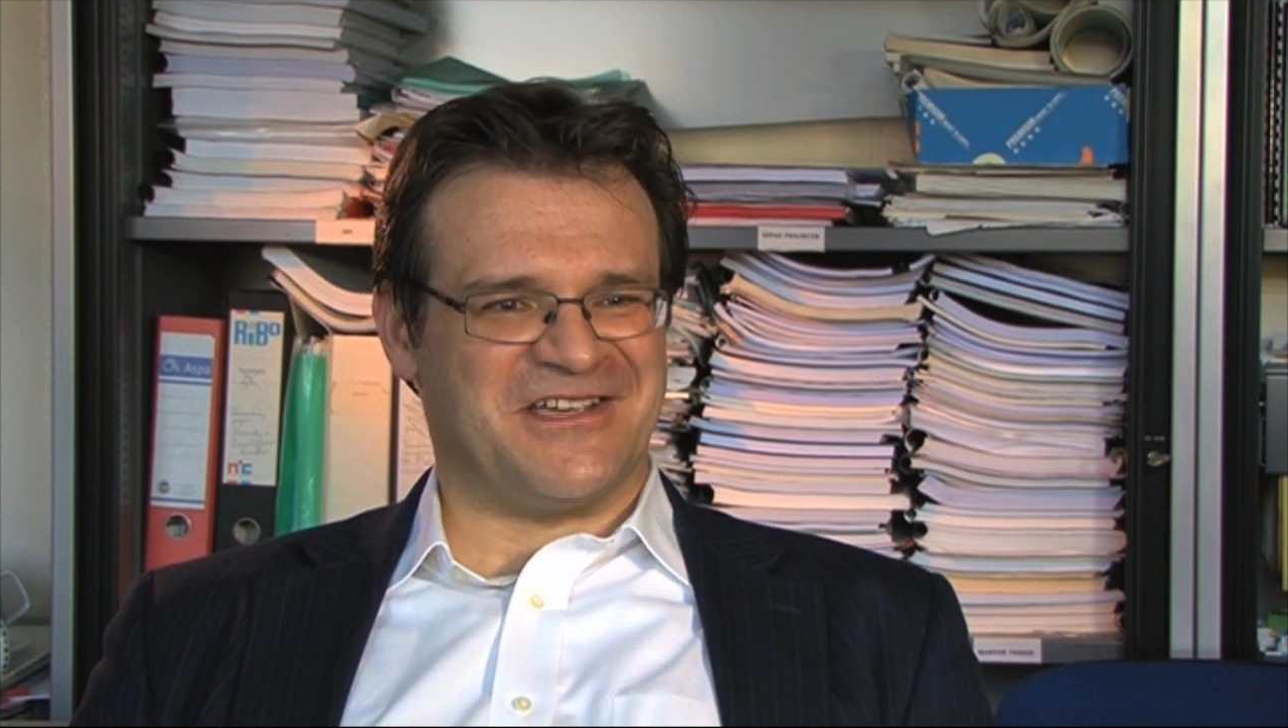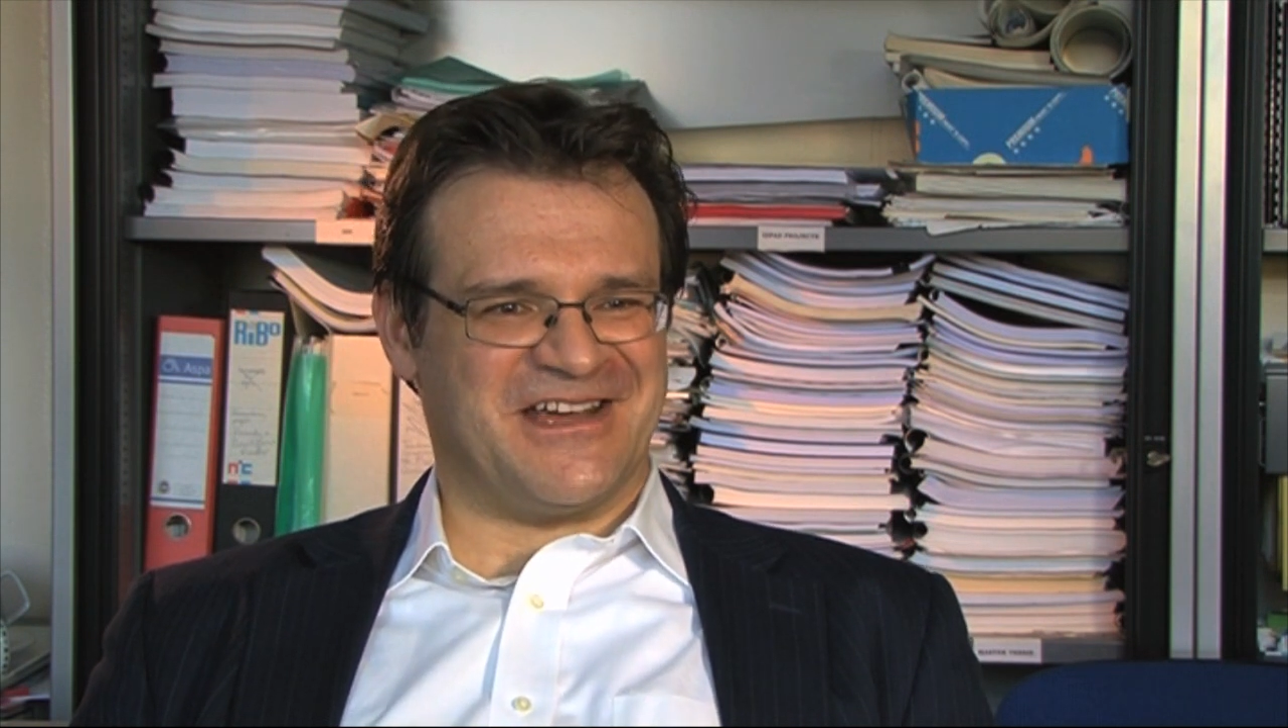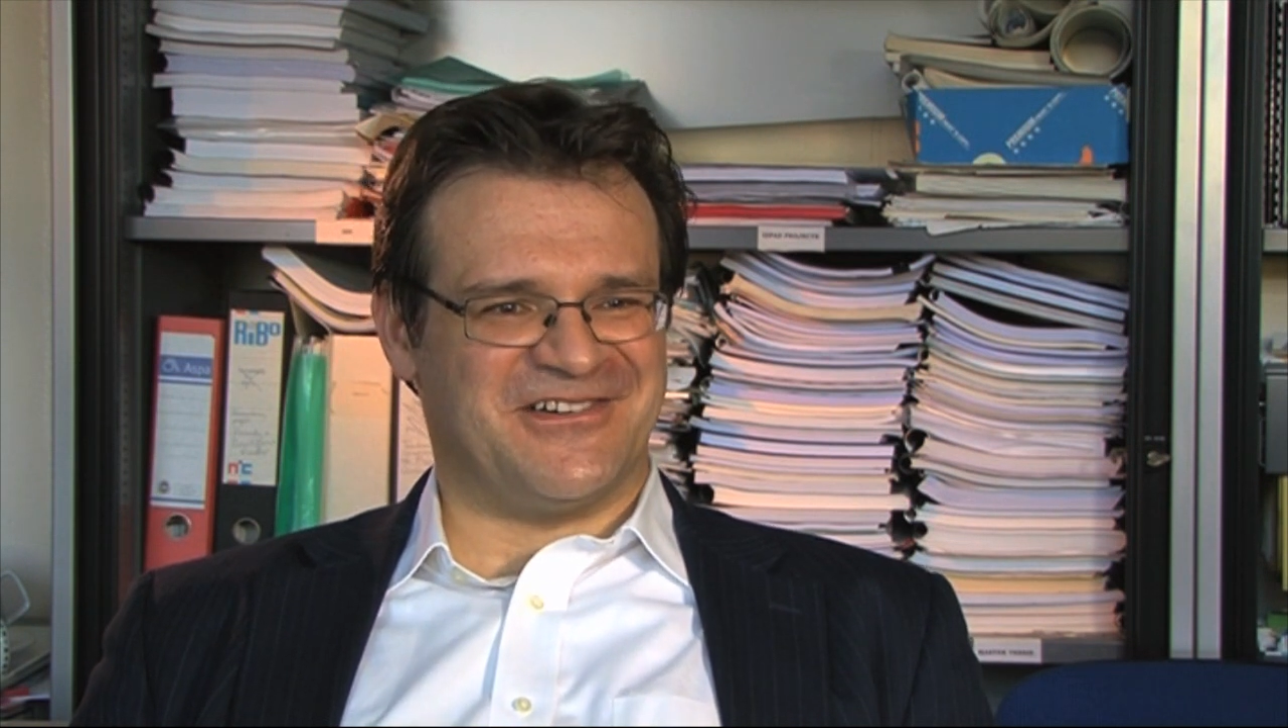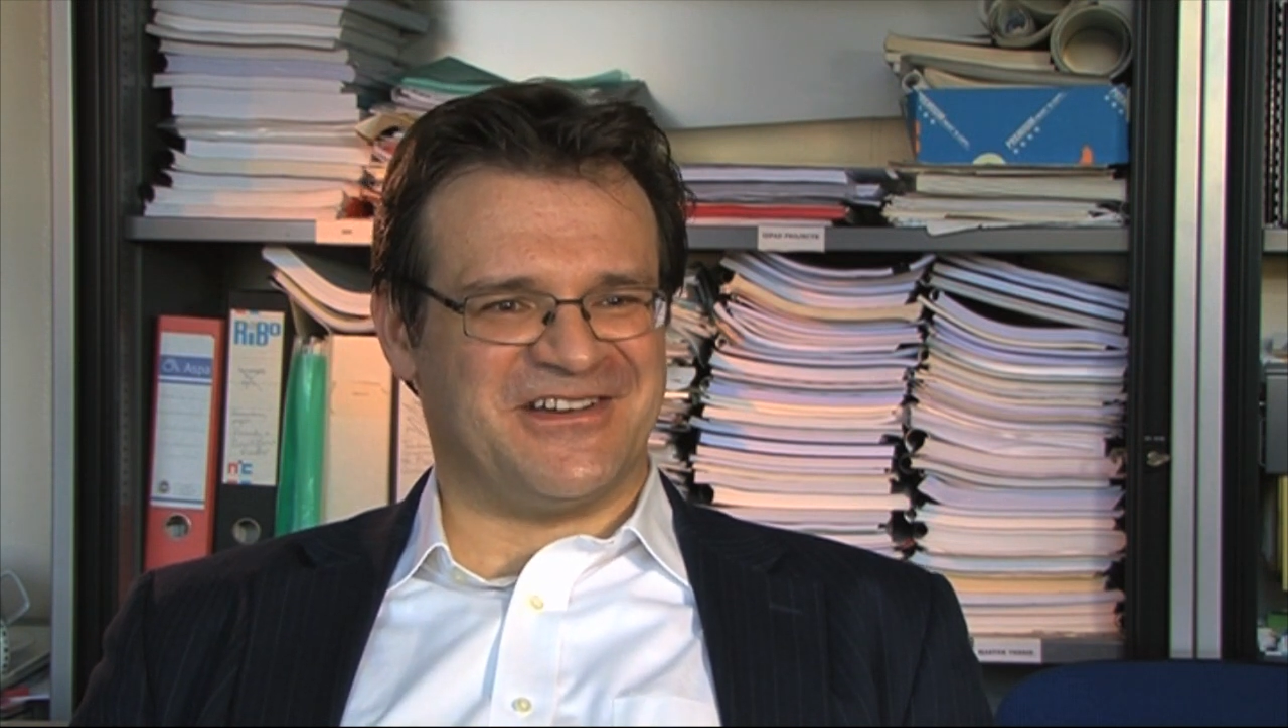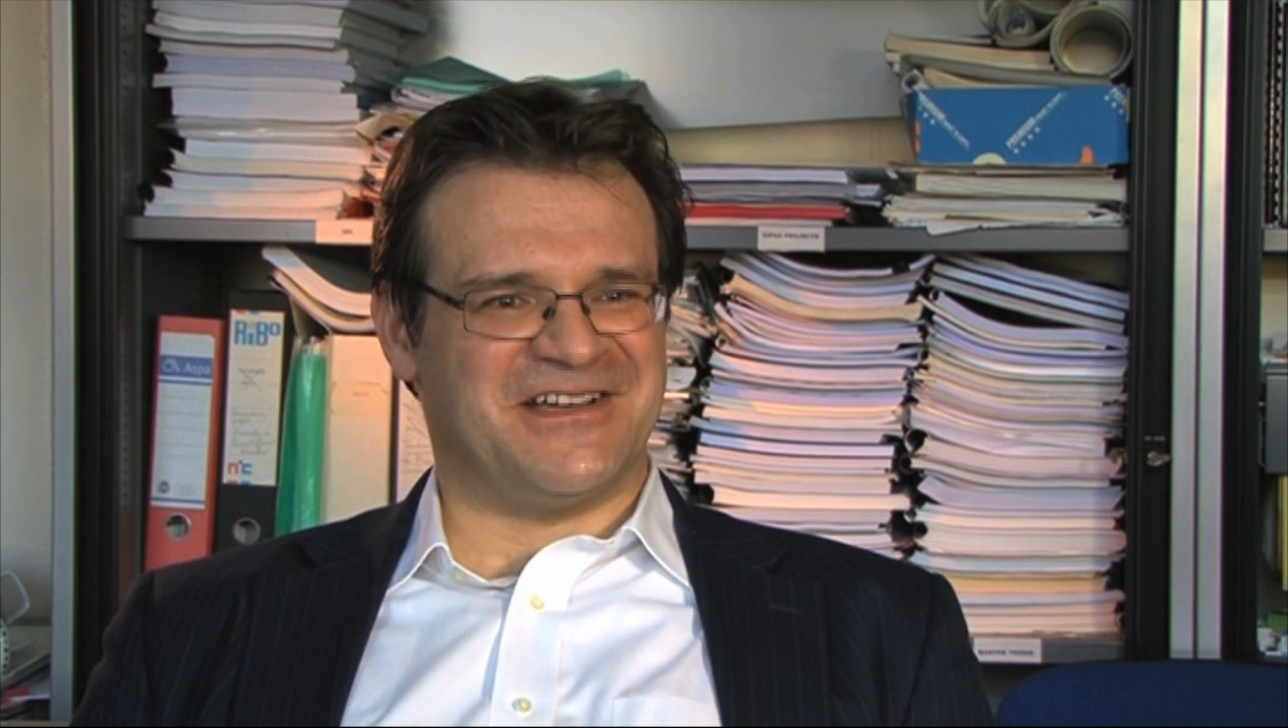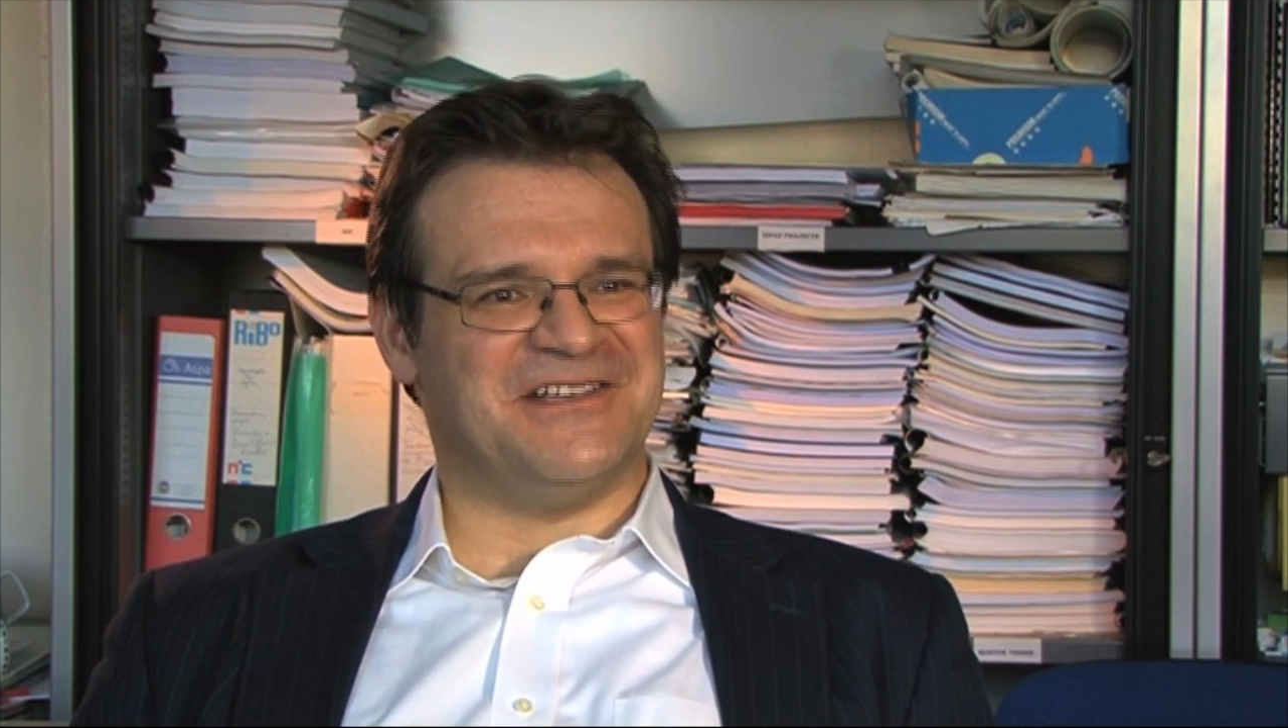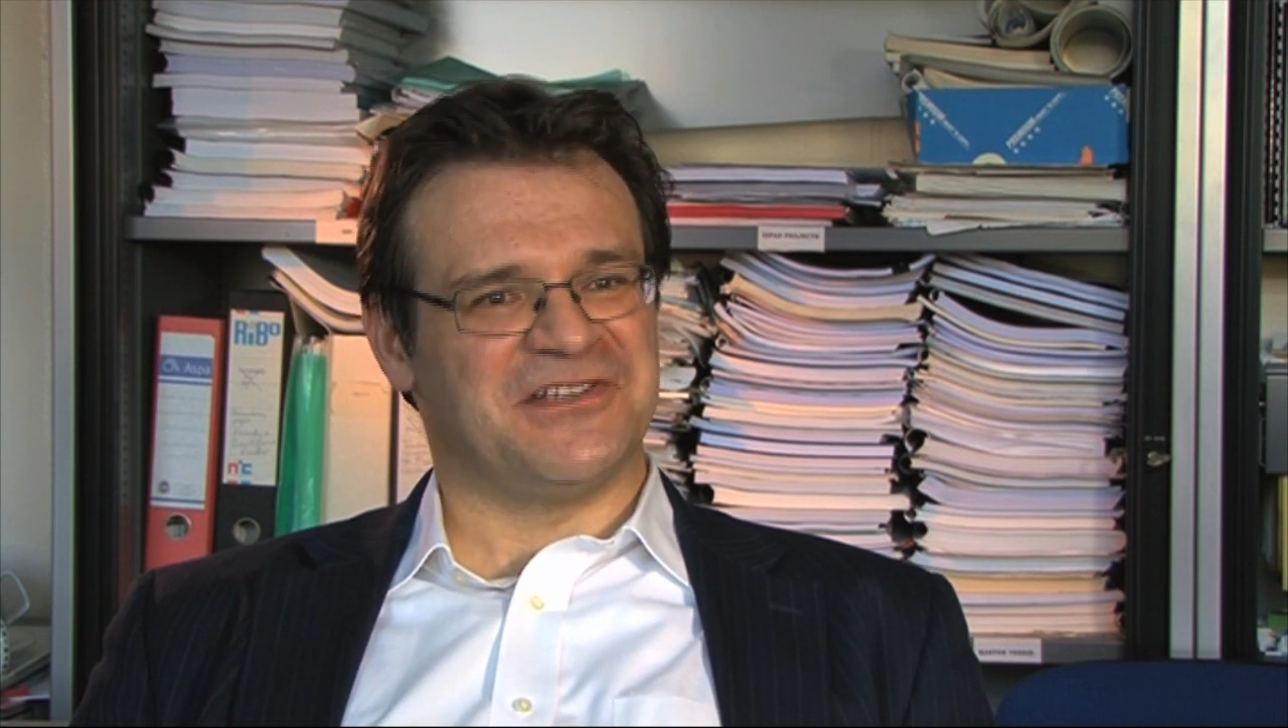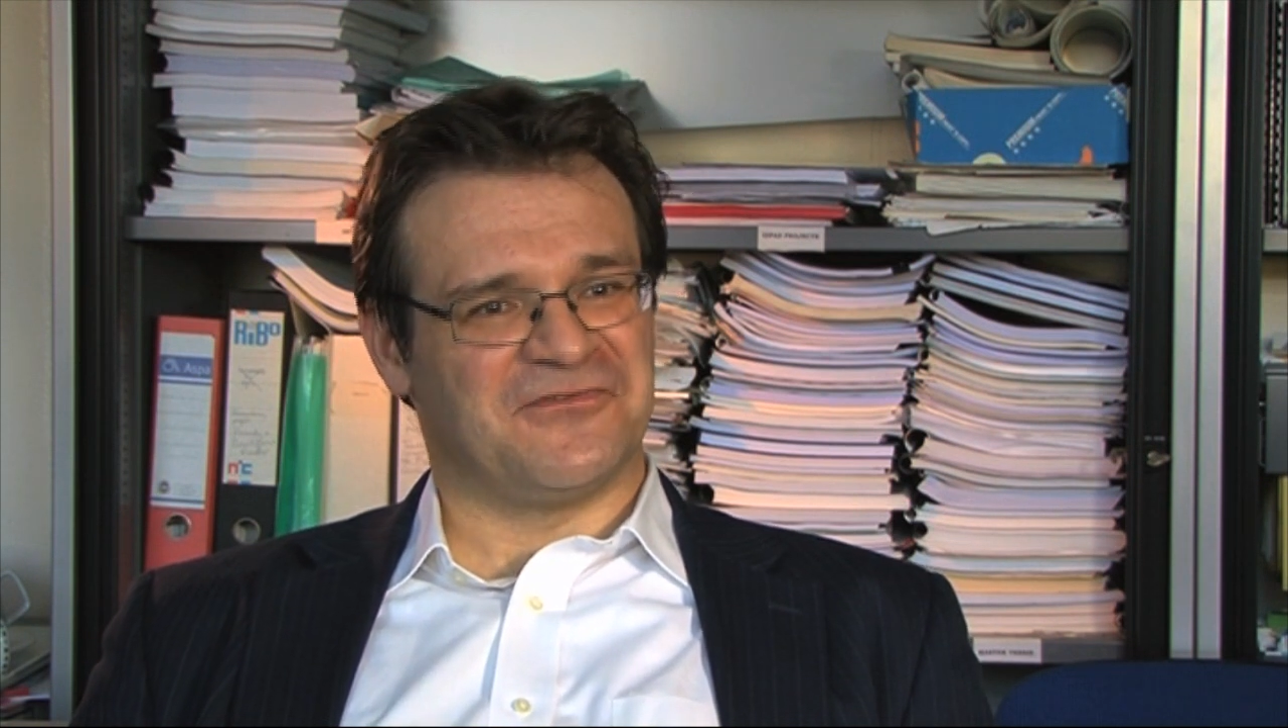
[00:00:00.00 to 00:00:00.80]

area is